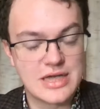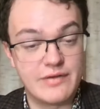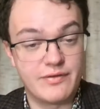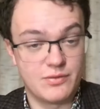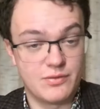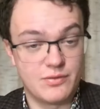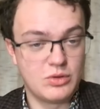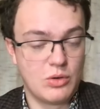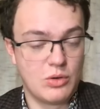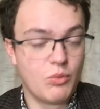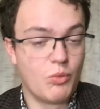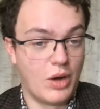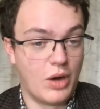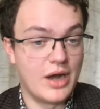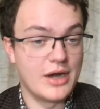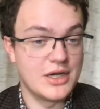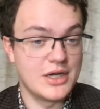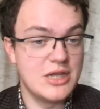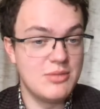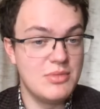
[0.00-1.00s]
safe.
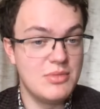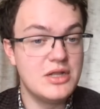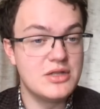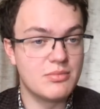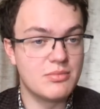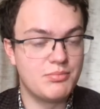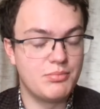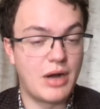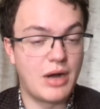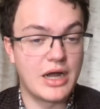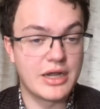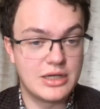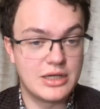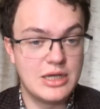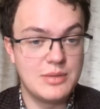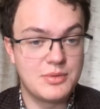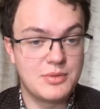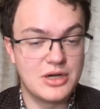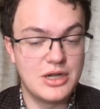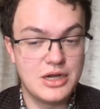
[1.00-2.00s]
One, he means by
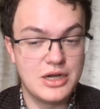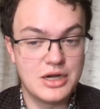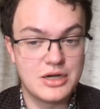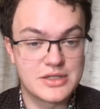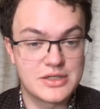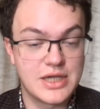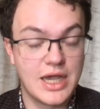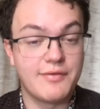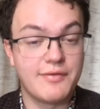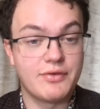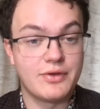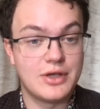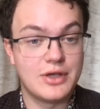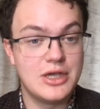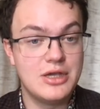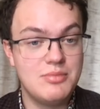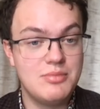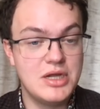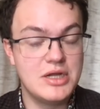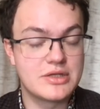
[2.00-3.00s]
keep Canadians safe,
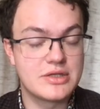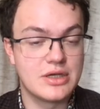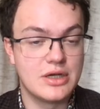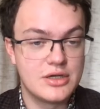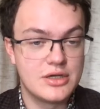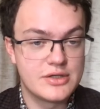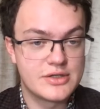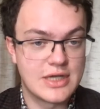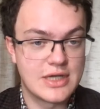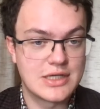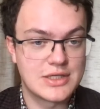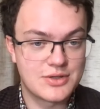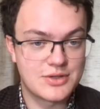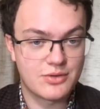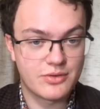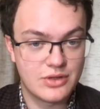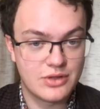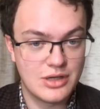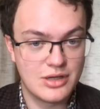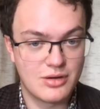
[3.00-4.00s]
he means
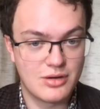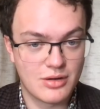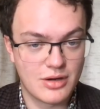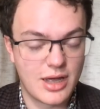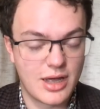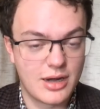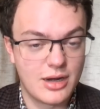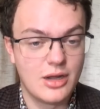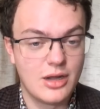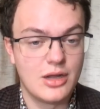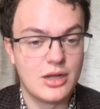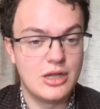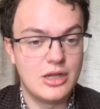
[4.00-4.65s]
censor the internet.